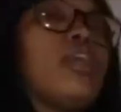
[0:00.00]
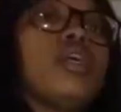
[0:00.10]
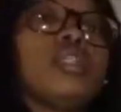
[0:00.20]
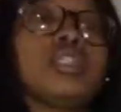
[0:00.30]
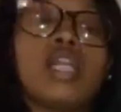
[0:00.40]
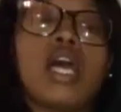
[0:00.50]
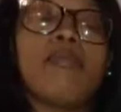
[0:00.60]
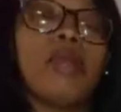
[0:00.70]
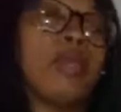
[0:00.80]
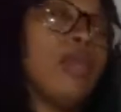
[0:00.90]
it, just
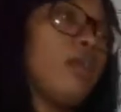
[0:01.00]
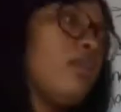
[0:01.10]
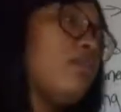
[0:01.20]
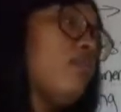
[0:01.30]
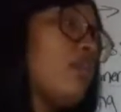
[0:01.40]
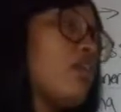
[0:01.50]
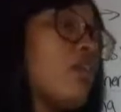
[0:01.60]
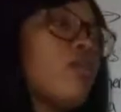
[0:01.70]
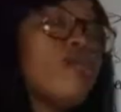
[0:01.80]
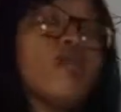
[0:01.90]
comment in the
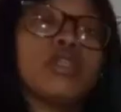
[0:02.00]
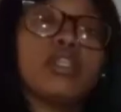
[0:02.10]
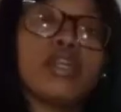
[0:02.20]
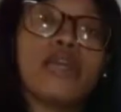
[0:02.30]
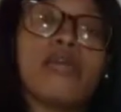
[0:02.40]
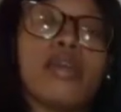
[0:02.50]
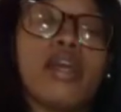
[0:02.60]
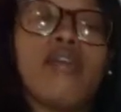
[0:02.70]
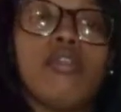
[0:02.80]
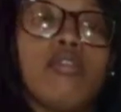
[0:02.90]
video for the number and
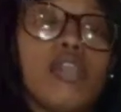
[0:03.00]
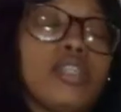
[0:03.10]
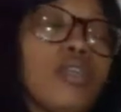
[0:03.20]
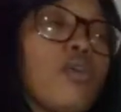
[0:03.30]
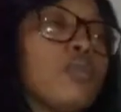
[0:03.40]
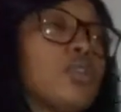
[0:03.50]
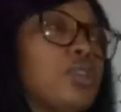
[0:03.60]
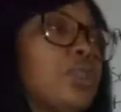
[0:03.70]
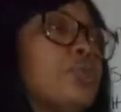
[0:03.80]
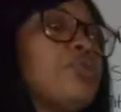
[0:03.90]
I'll give that over
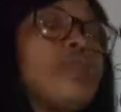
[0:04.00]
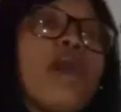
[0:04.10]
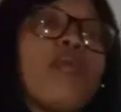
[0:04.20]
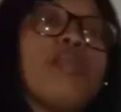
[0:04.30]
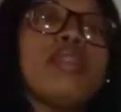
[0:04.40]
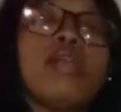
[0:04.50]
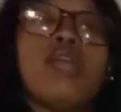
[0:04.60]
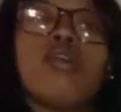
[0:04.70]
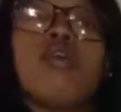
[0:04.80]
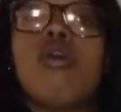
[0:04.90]
to you. That way they
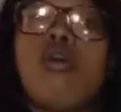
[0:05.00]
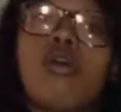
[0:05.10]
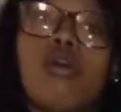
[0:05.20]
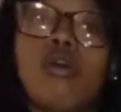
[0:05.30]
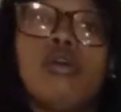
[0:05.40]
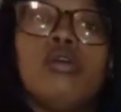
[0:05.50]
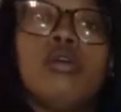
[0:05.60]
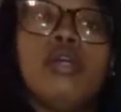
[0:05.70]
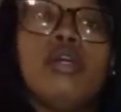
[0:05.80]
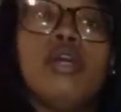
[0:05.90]
can call
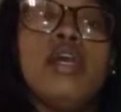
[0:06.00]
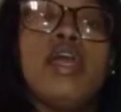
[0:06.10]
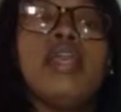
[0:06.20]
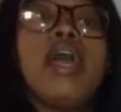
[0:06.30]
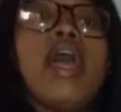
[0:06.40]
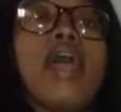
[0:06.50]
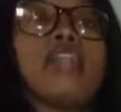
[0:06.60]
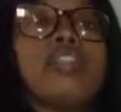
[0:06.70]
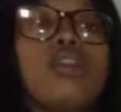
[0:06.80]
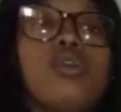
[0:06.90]
and
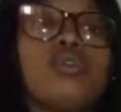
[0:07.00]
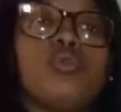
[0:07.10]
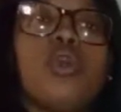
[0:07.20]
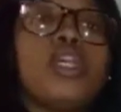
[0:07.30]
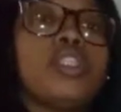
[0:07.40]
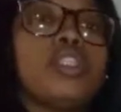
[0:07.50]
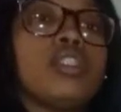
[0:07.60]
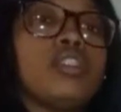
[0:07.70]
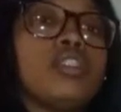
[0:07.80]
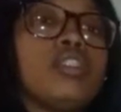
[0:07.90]
ask those
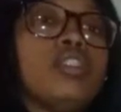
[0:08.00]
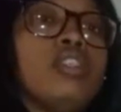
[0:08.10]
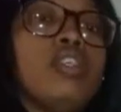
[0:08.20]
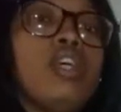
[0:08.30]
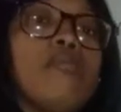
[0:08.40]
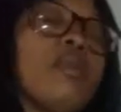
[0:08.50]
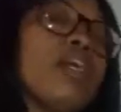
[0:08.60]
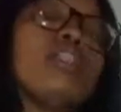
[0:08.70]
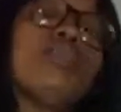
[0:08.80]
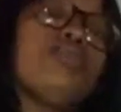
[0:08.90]
questions
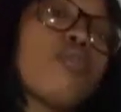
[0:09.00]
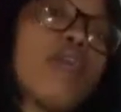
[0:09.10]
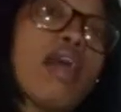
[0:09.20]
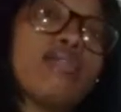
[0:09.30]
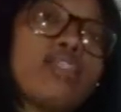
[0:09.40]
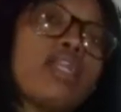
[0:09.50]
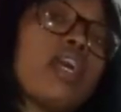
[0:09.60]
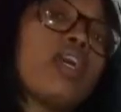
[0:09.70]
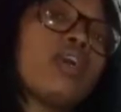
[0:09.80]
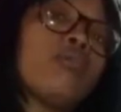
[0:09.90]
because you don't have the
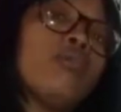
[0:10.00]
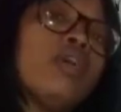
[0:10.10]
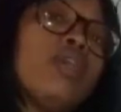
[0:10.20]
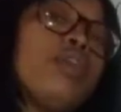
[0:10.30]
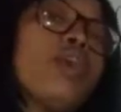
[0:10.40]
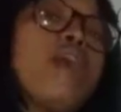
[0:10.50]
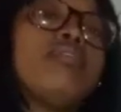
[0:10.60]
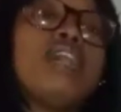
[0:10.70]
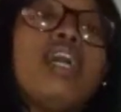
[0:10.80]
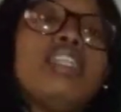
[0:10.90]
time. You
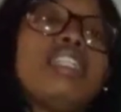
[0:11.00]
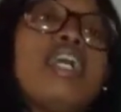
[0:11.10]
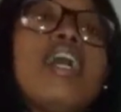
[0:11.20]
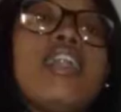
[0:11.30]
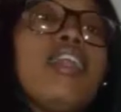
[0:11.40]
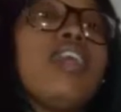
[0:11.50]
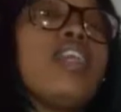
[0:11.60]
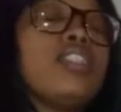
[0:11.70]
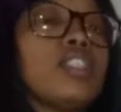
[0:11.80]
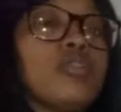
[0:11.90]
have a ton of
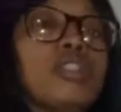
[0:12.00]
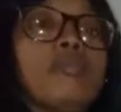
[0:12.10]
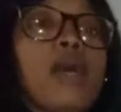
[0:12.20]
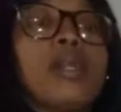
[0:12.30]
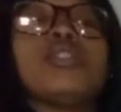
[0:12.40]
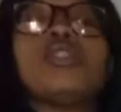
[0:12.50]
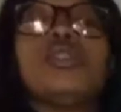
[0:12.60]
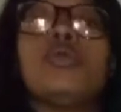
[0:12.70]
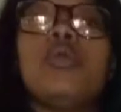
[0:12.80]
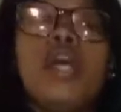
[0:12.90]
leads to respond
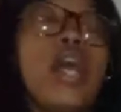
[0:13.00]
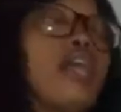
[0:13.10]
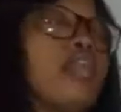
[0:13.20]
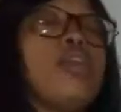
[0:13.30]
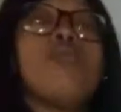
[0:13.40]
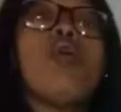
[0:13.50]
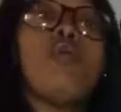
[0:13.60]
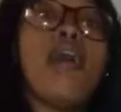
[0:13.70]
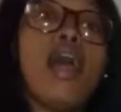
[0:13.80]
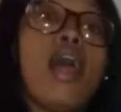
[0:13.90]
to, and then you
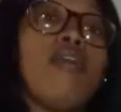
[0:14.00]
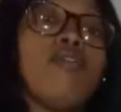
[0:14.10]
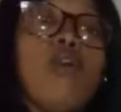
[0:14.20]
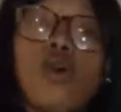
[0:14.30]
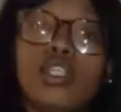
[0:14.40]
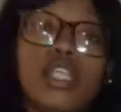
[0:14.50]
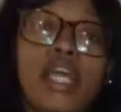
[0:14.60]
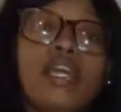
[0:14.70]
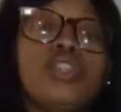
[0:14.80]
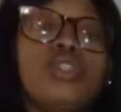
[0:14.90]
don't have all
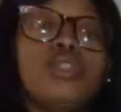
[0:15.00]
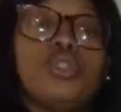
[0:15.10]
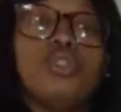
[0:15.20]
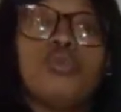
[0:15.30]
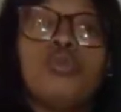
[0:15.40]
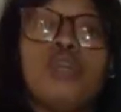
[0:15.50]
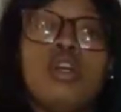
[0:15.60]
day to